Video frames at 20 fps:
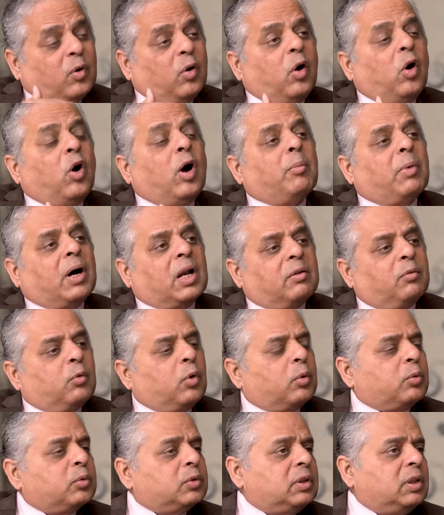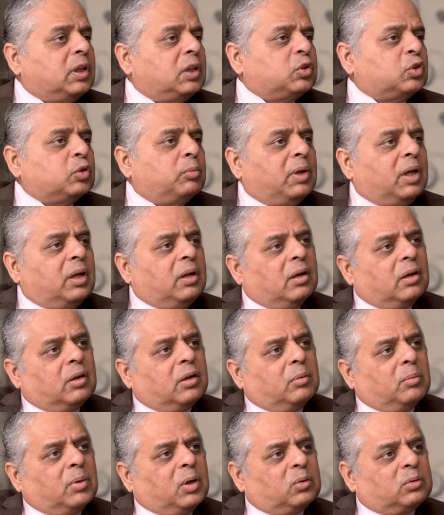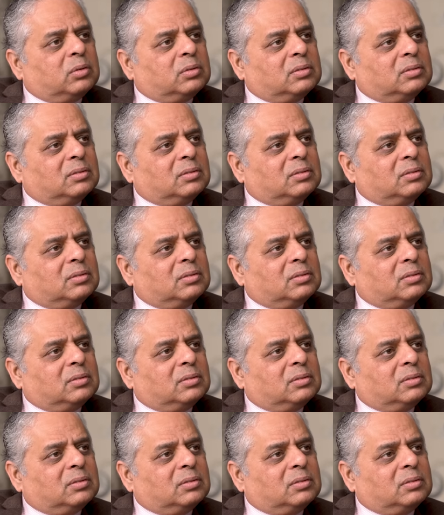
Oh, what was the Ashwamedh Yagya about?